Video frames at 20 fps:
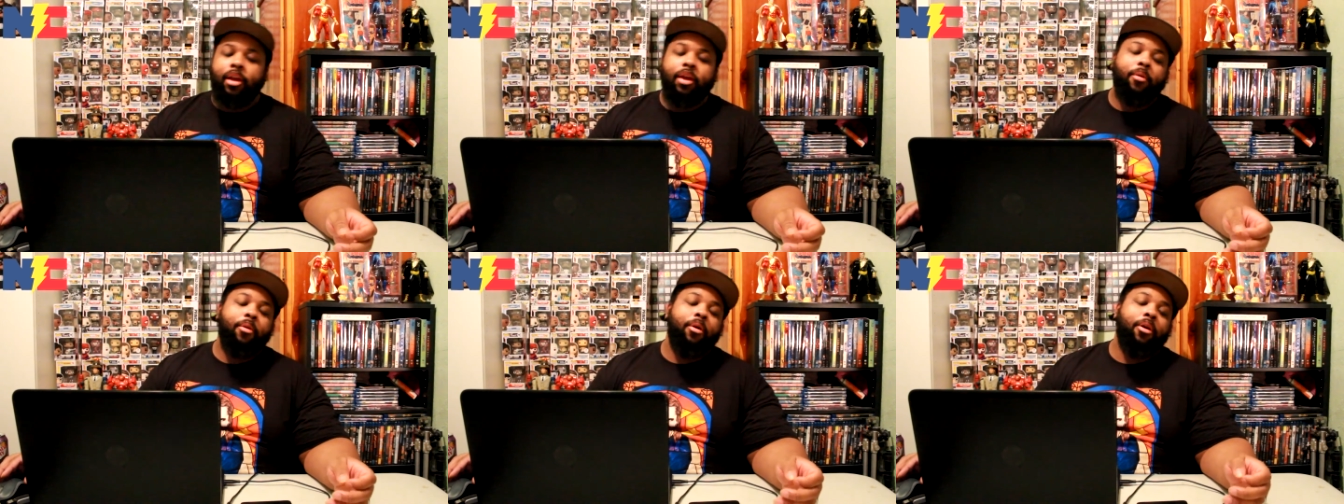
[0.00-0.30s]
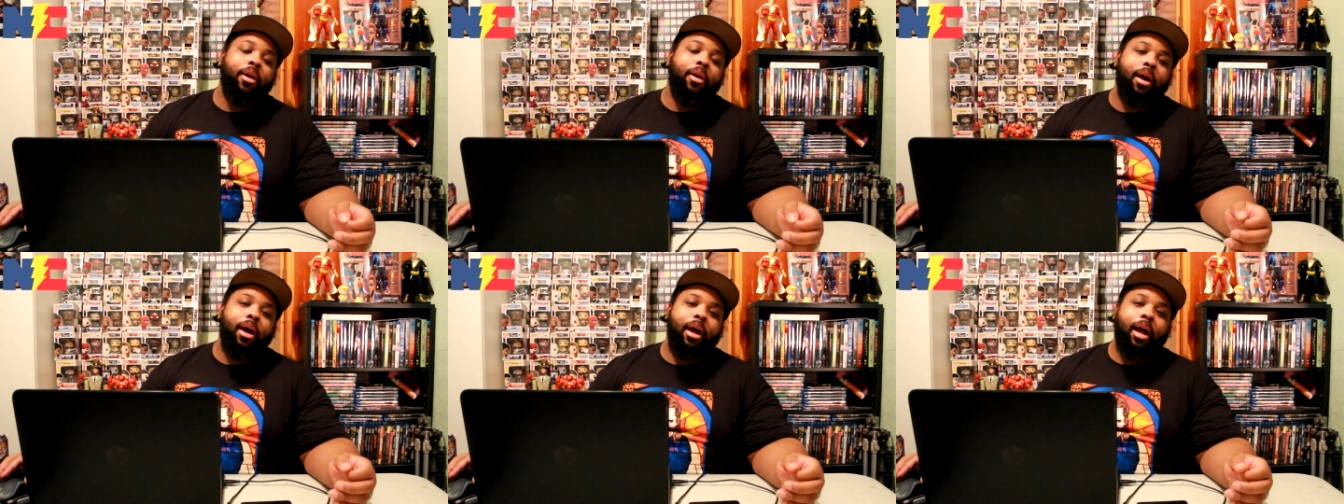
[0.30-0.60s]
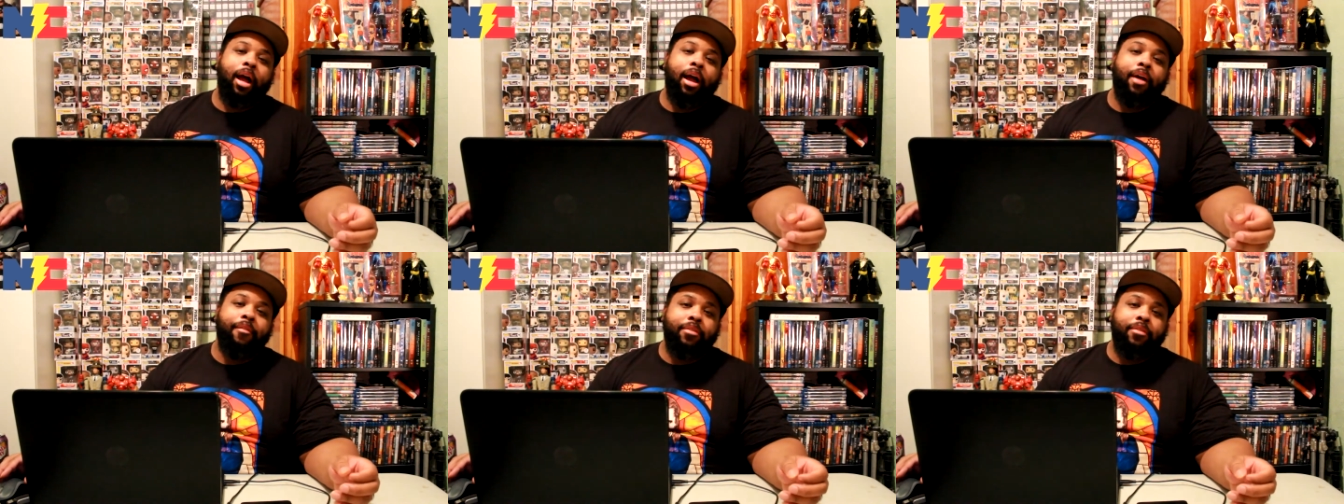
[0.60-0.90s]
Well,
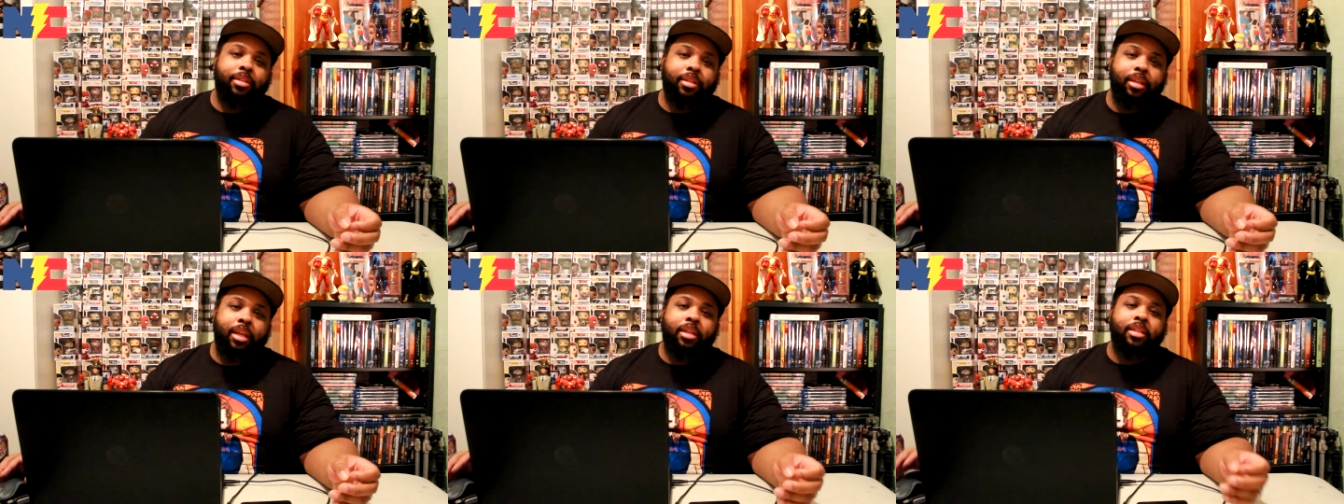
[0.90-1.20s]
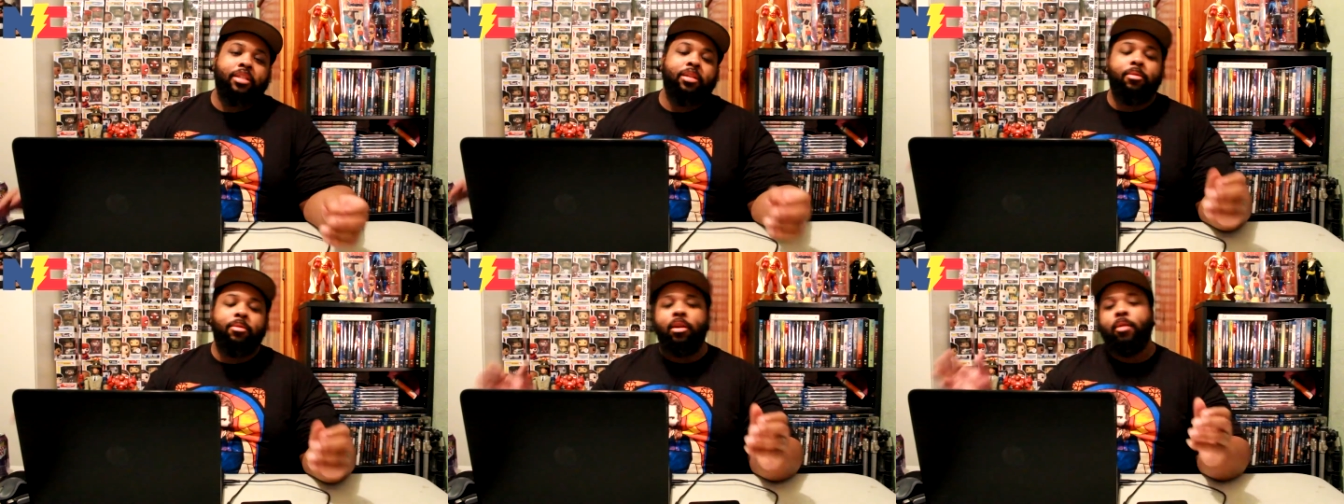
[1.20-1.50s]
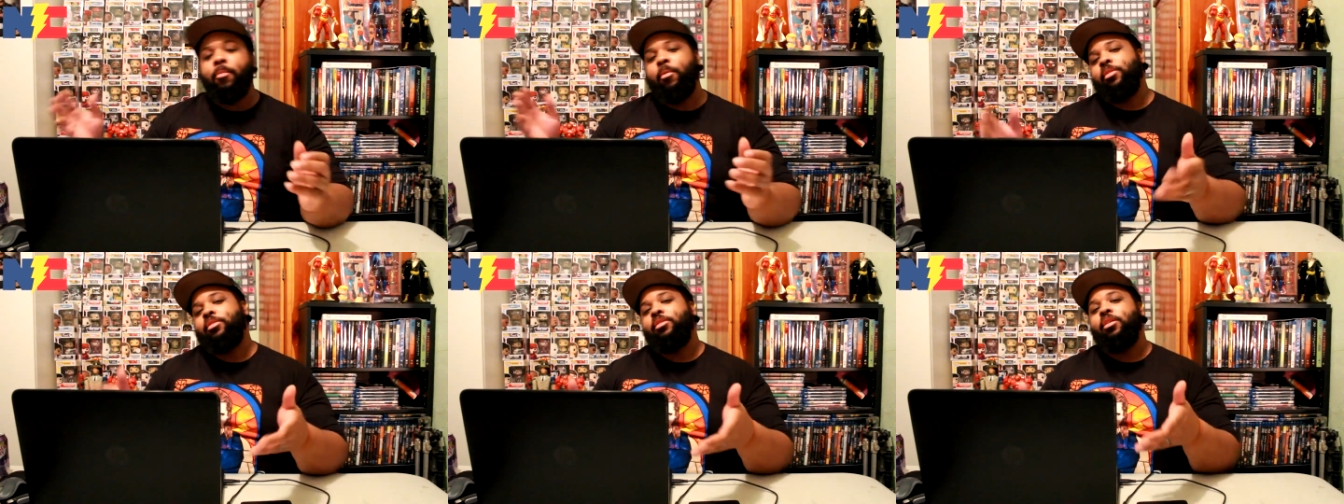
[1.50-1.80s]
obviously, this is something
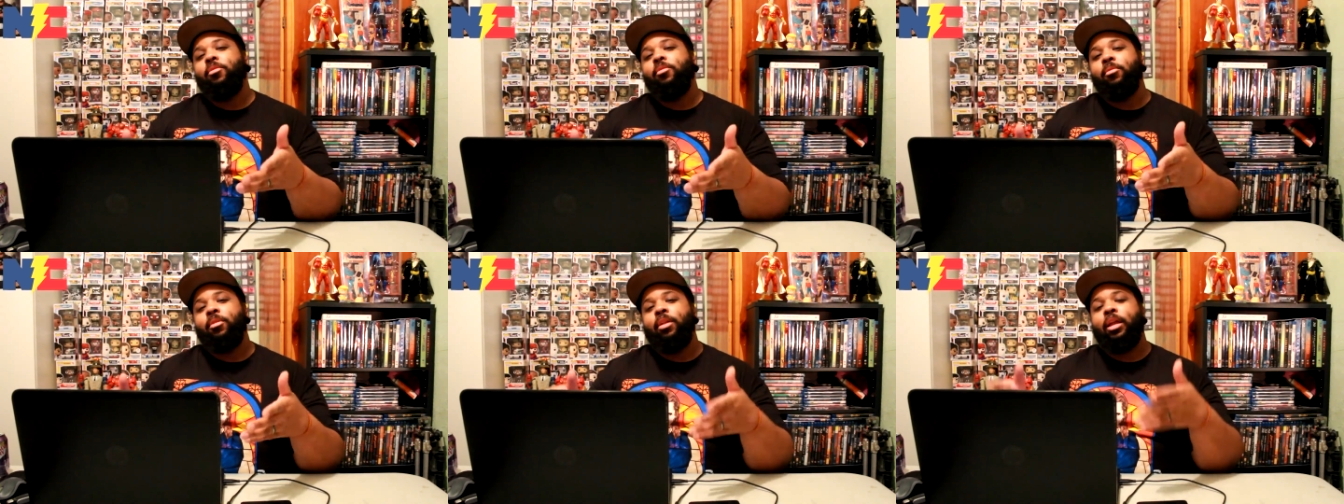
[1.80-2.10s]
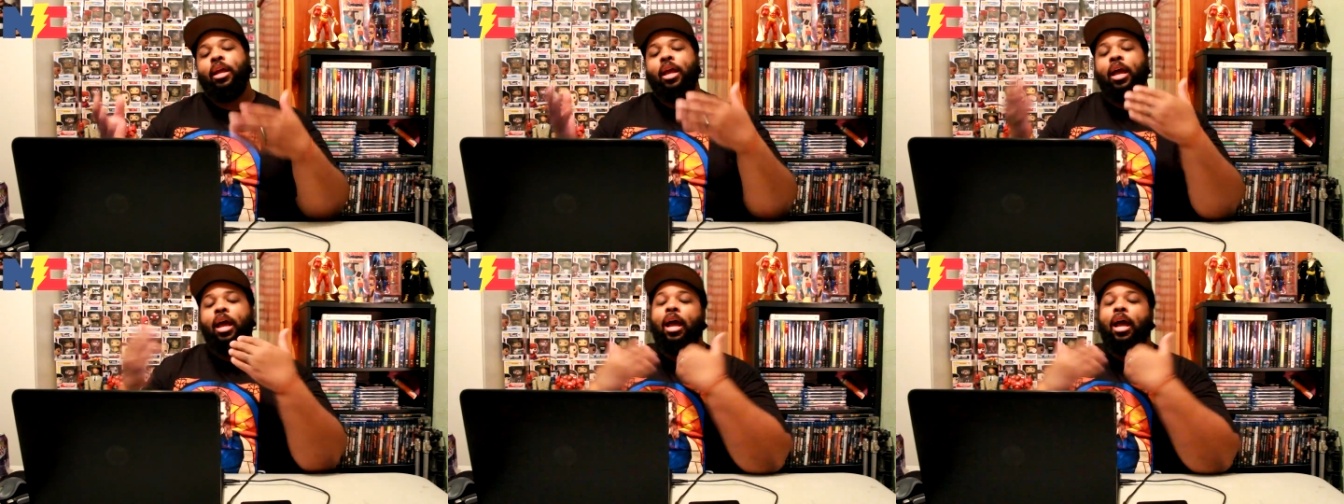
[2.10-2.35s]
that my son will like.